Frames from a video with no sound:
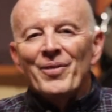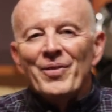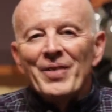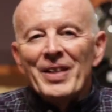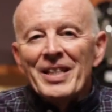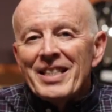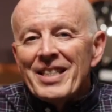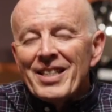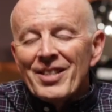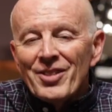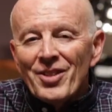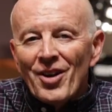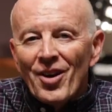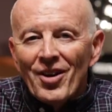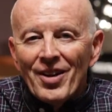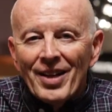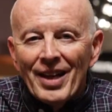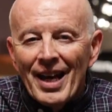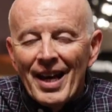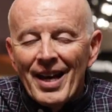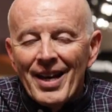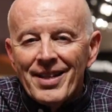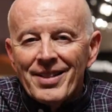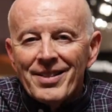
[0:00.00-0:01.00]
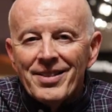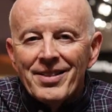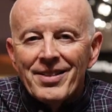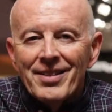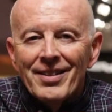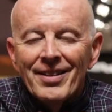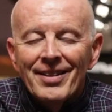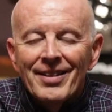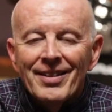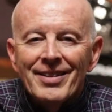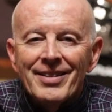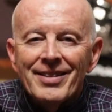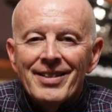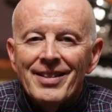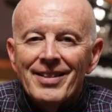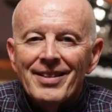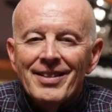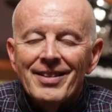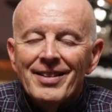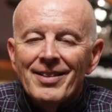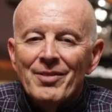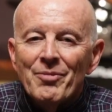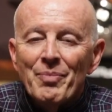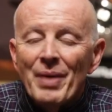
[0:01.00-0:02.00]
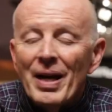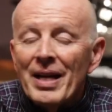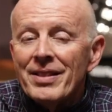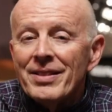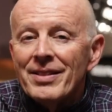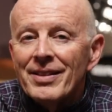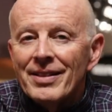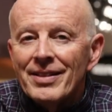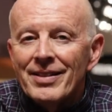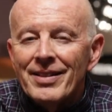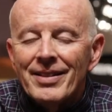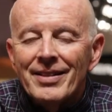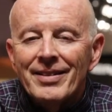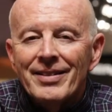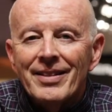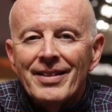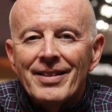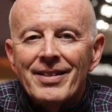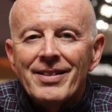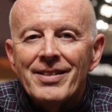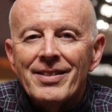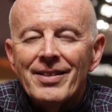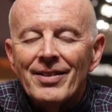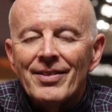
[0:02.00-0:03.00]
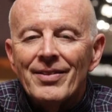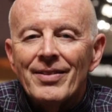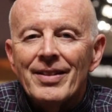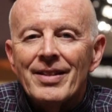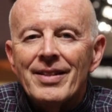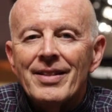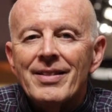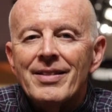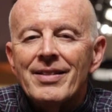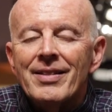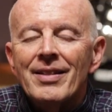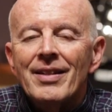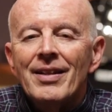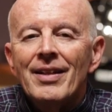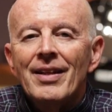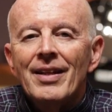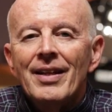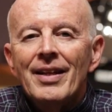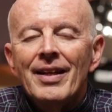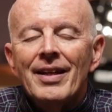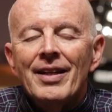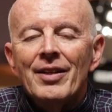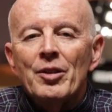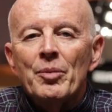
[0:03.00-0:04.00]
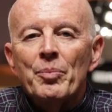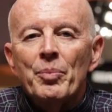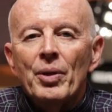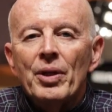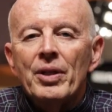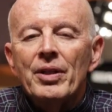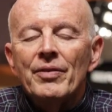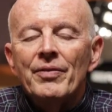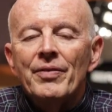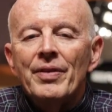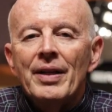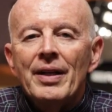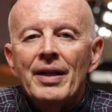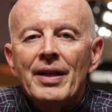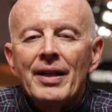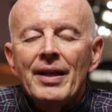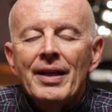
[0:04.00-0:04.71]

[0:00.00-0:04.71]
this is our last uh, message in this series in the book of